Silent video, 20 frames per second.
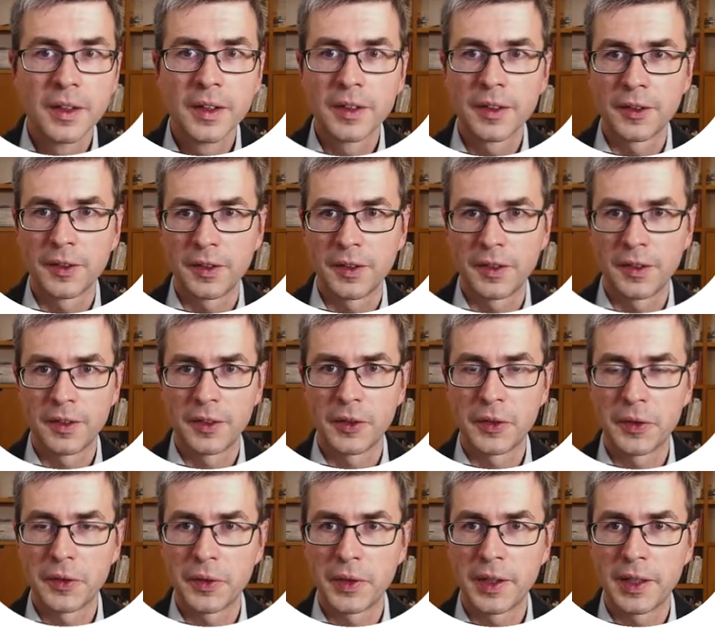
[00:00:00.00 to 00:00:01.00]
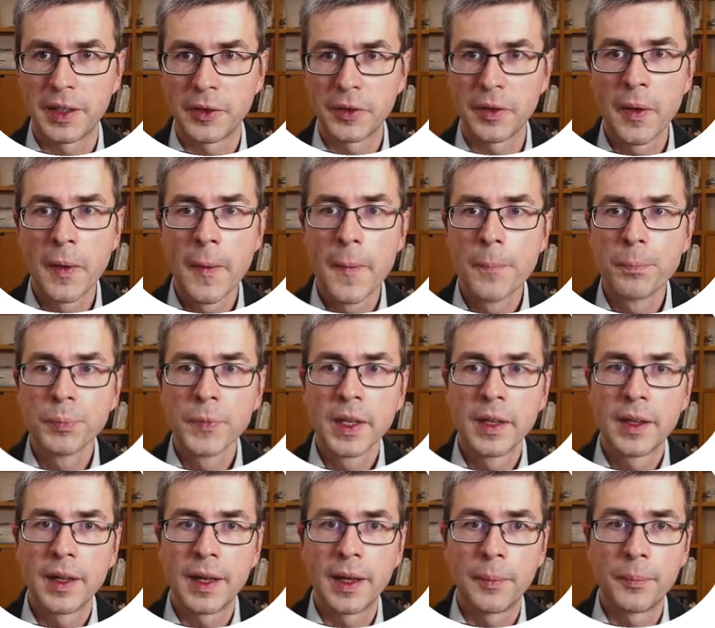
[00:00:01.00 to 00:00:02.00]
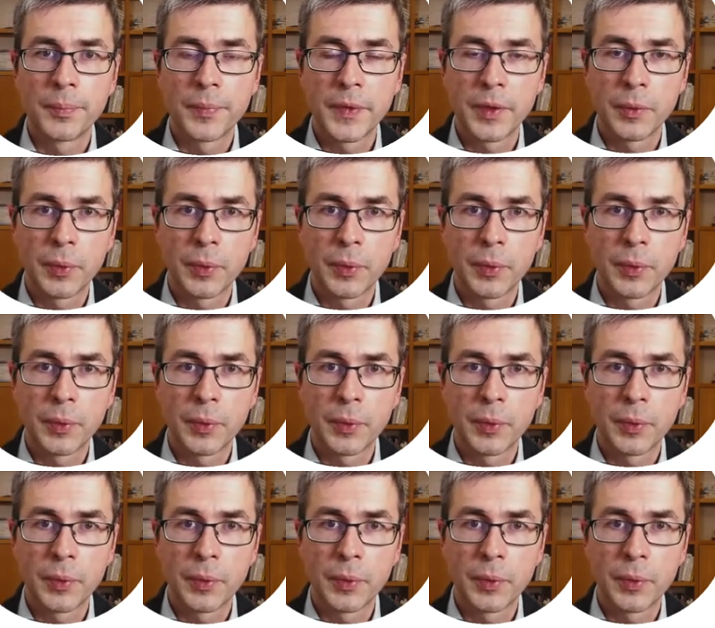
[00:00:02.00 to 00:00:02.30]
So this is also allowed.